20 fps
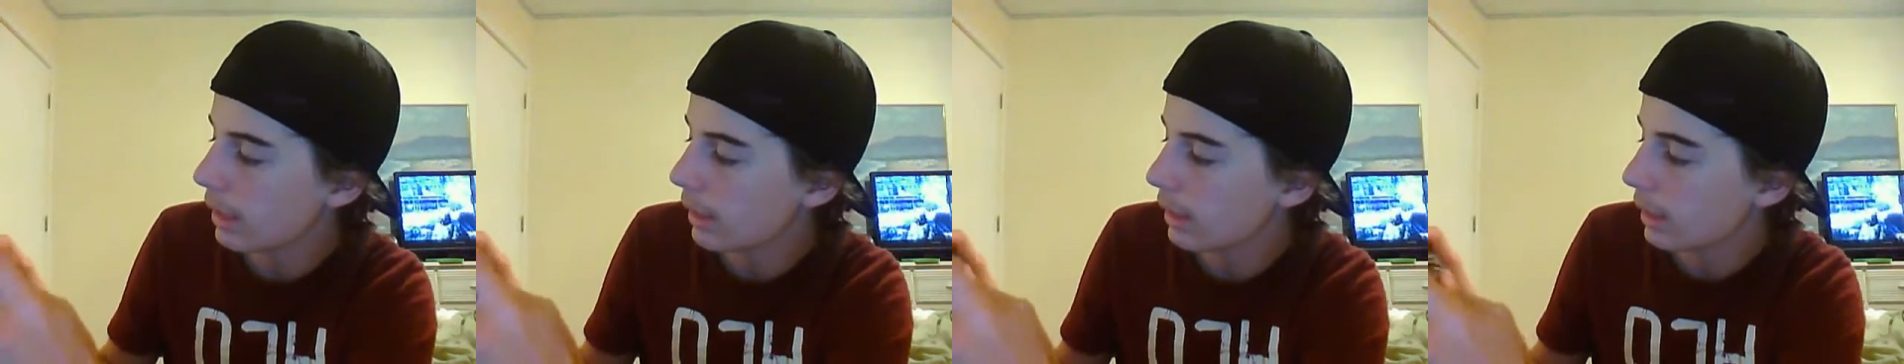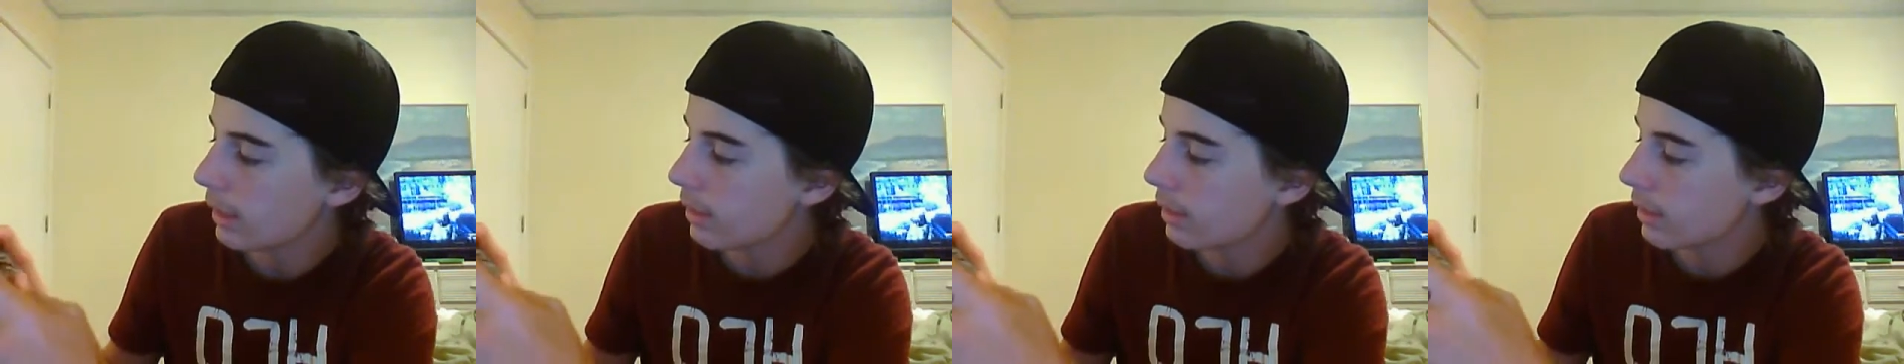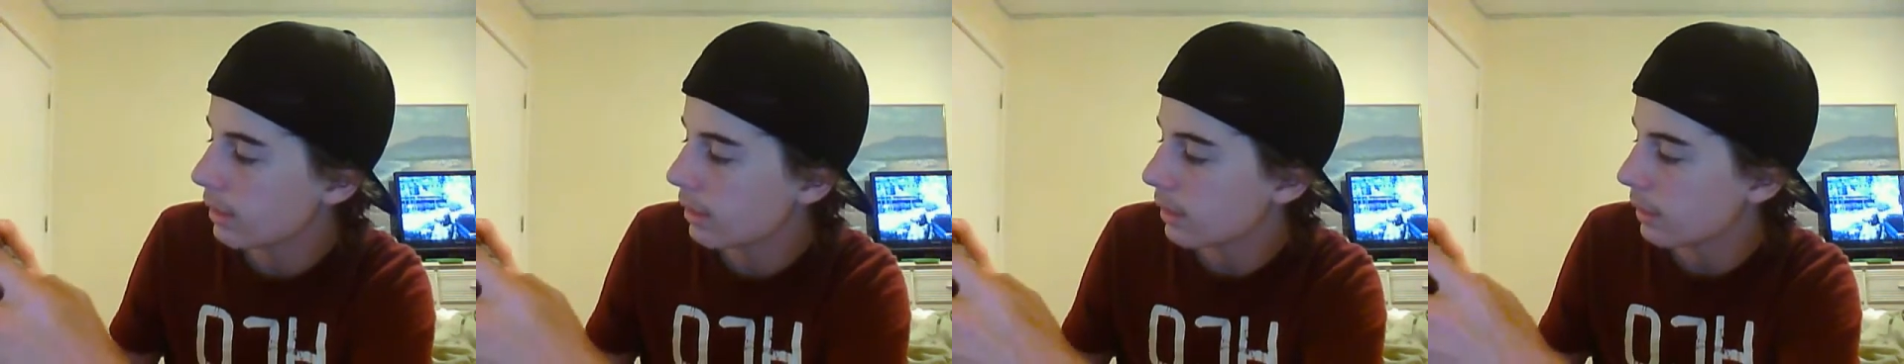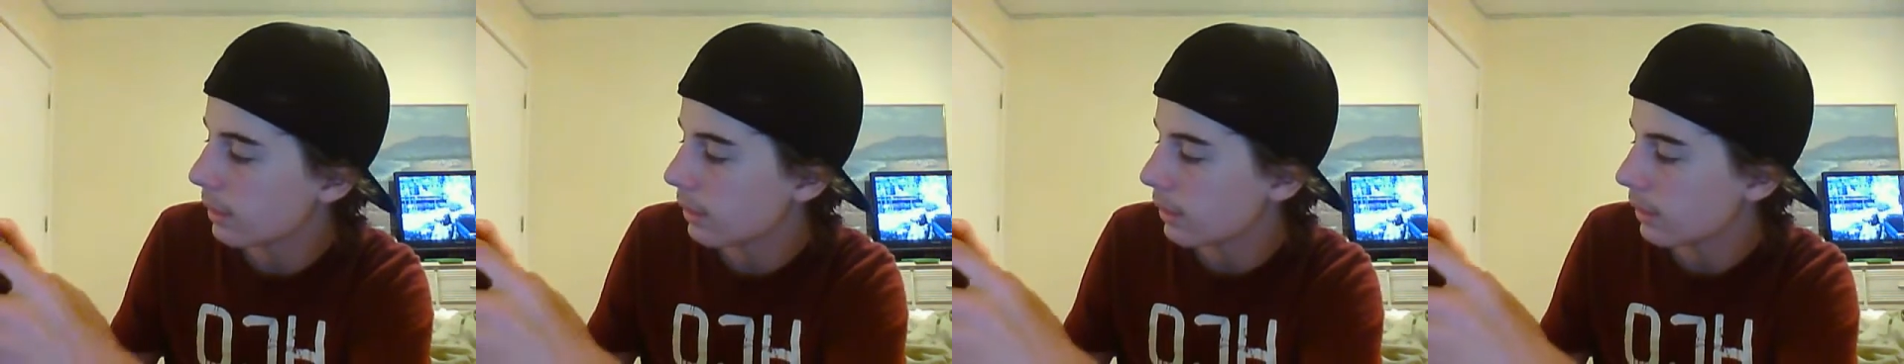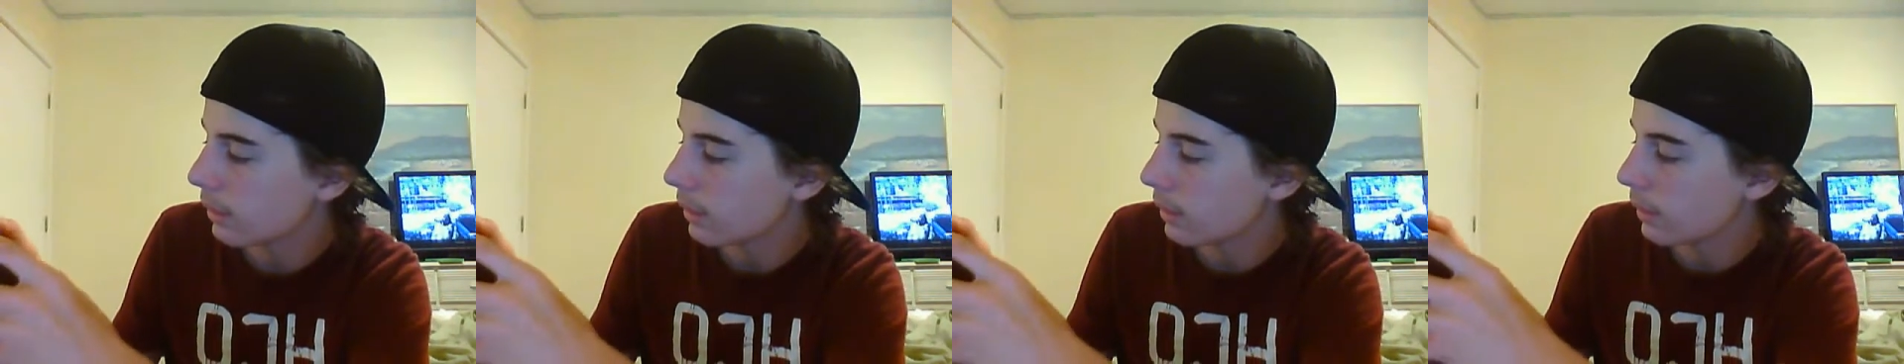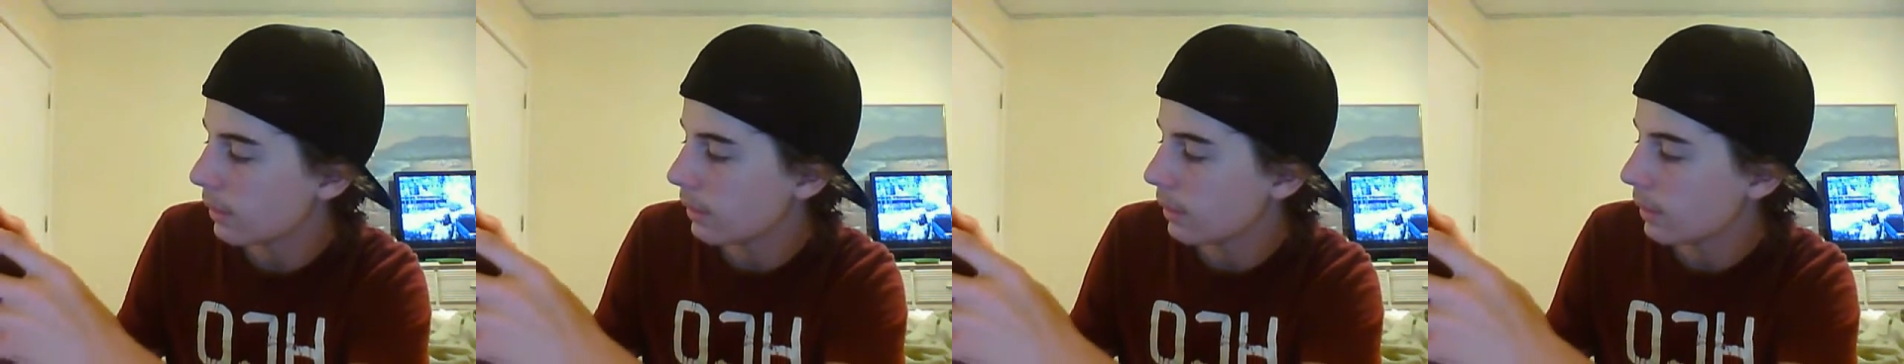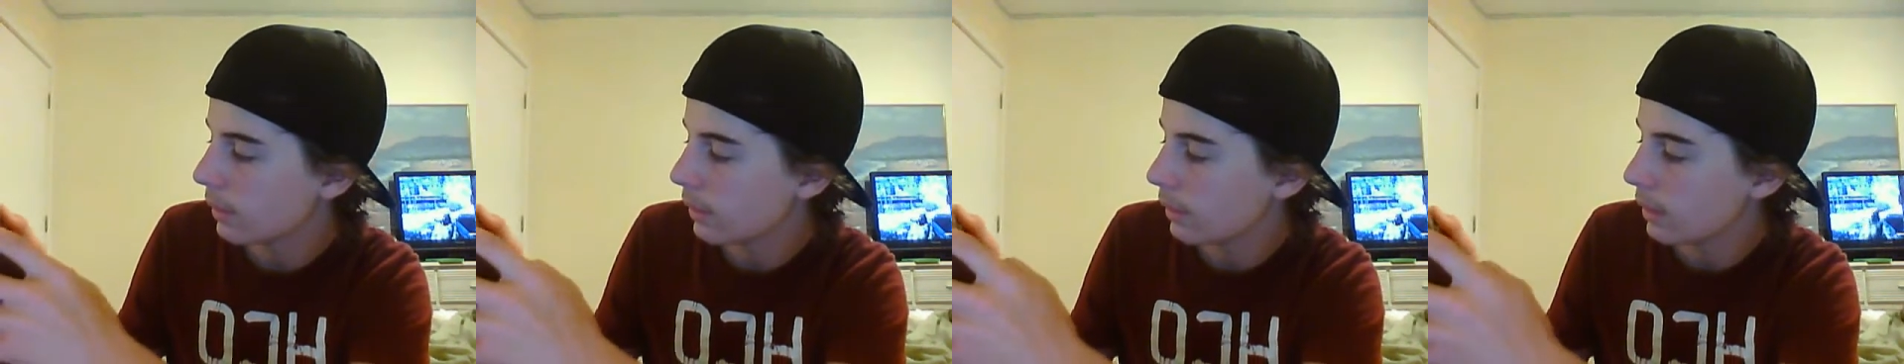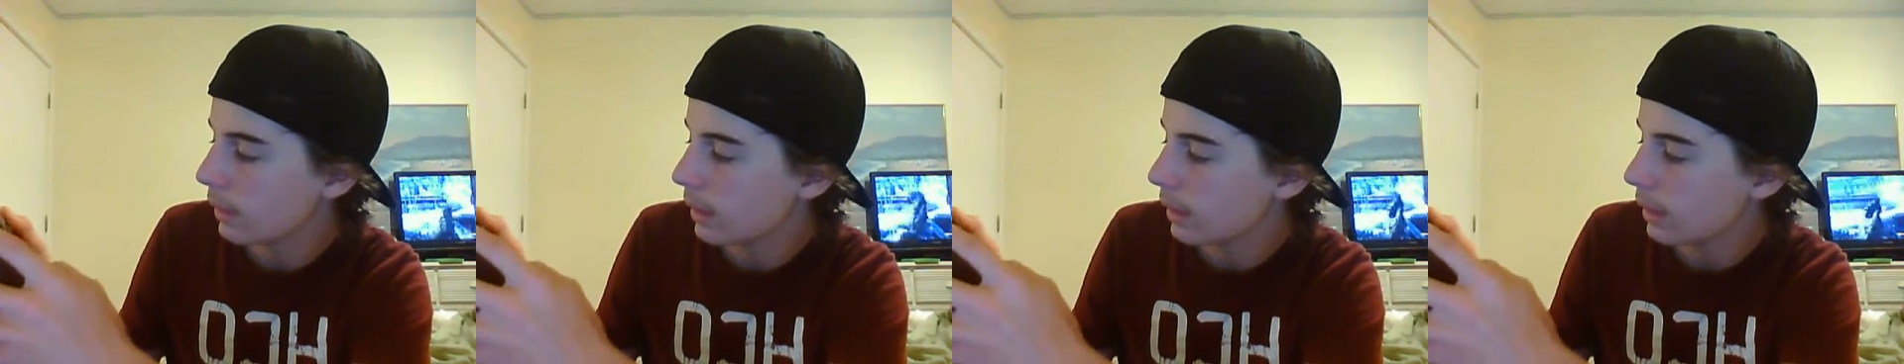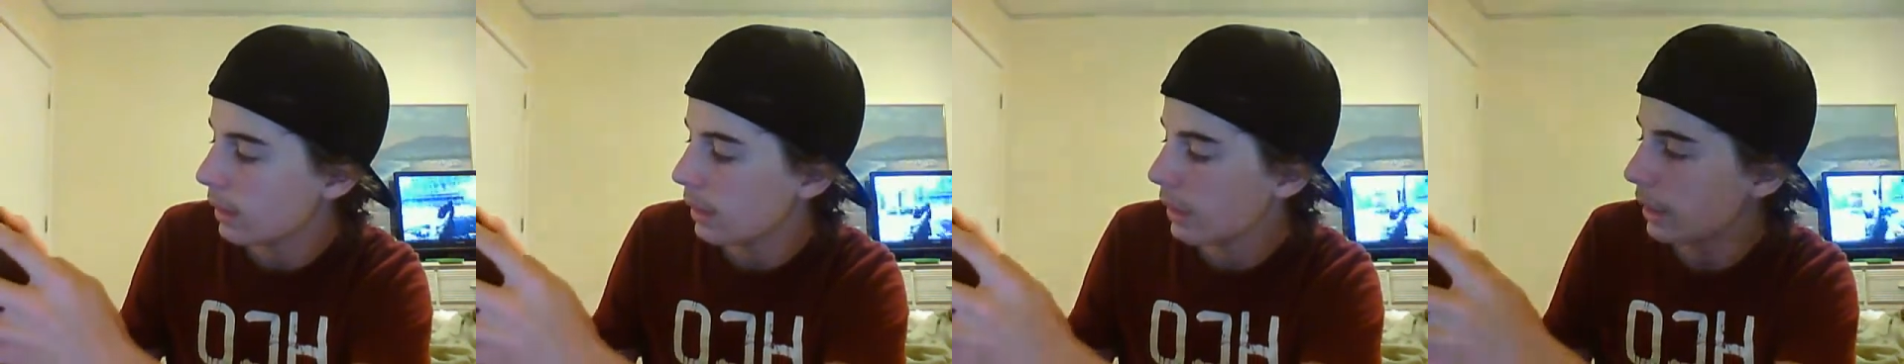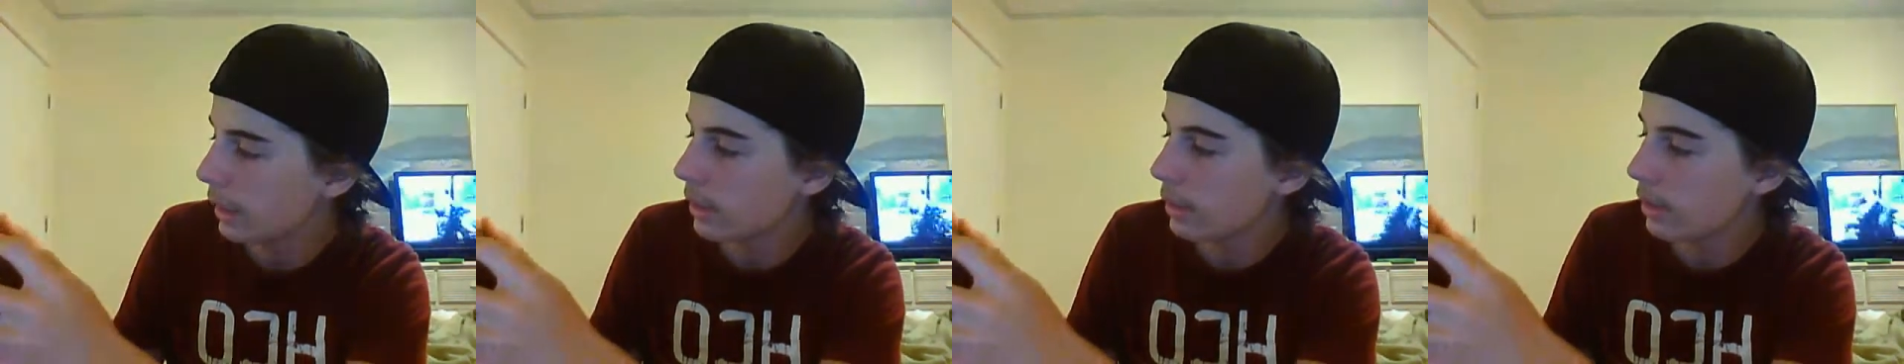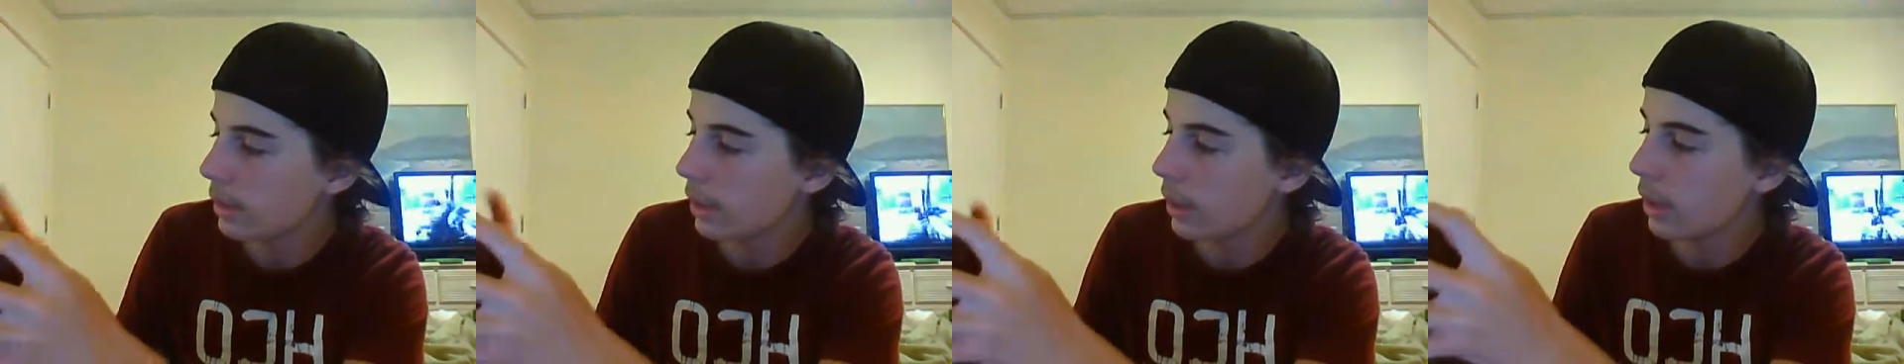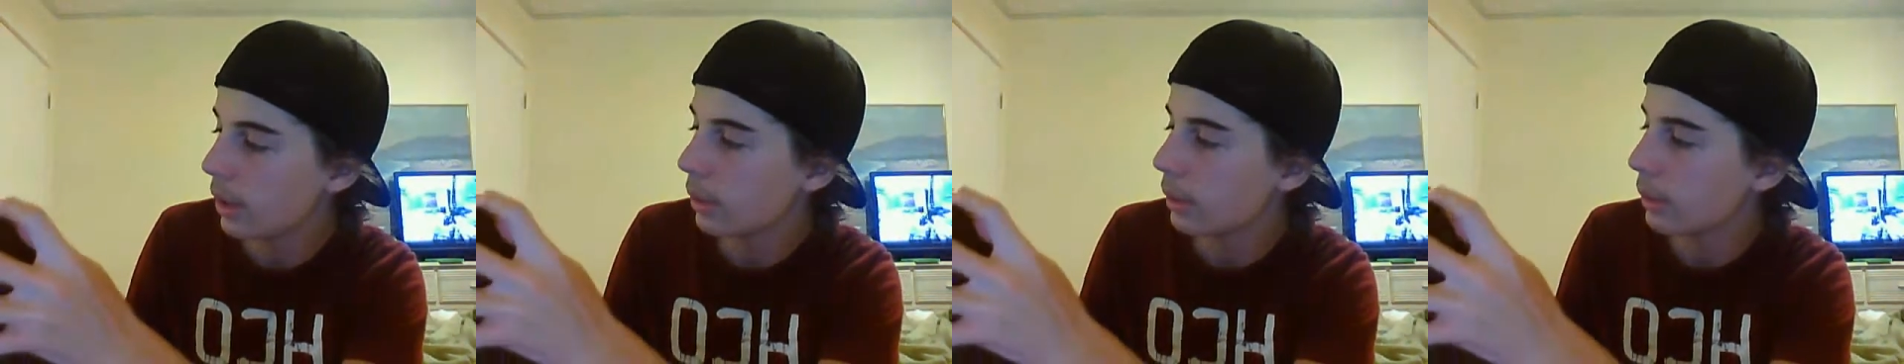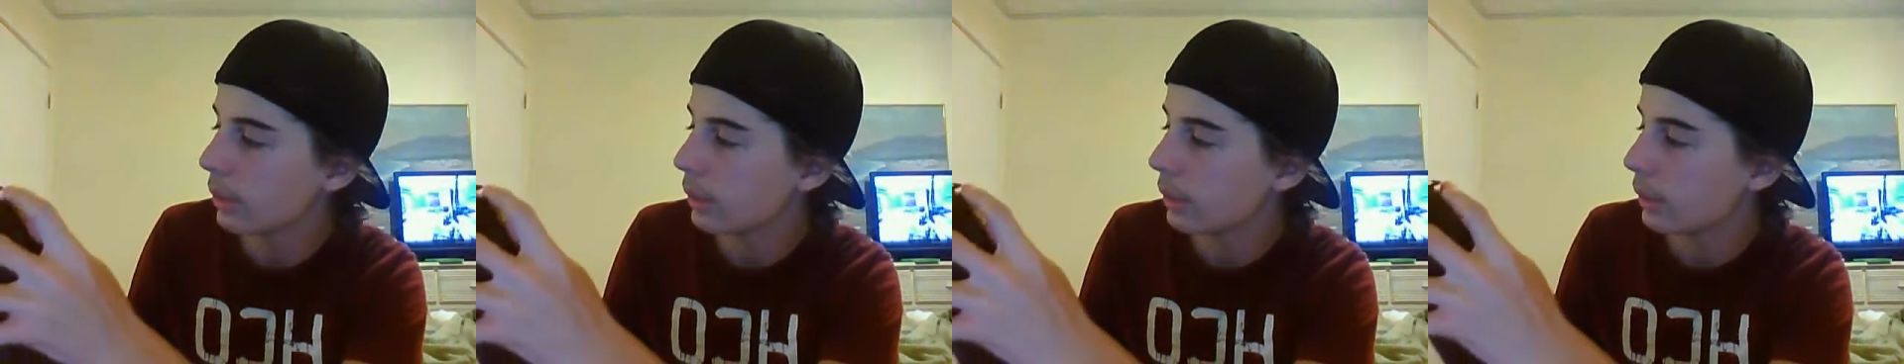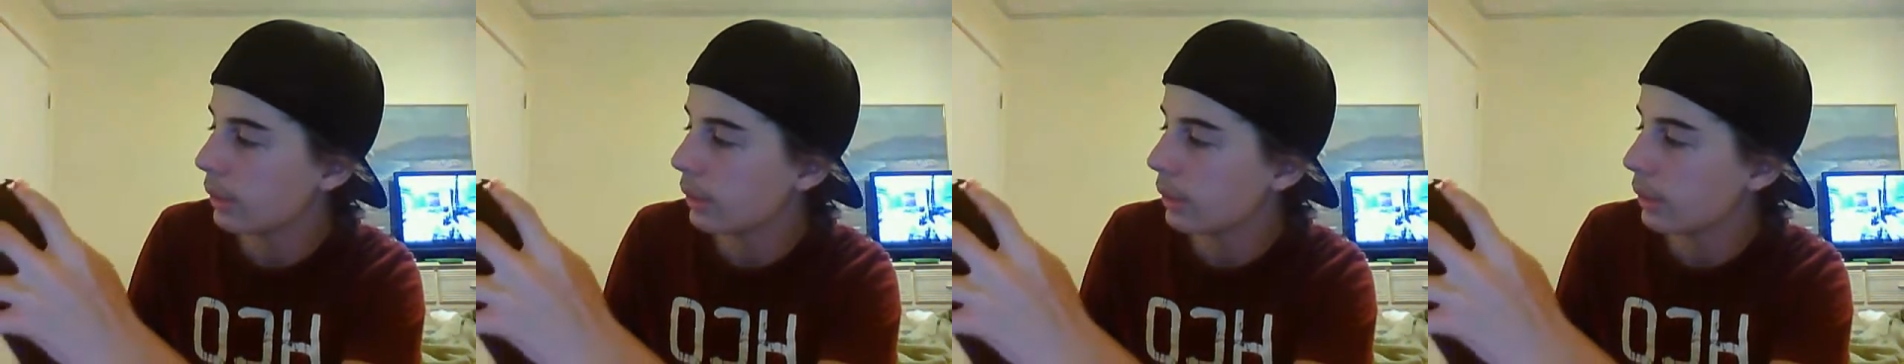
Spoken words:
this, like so.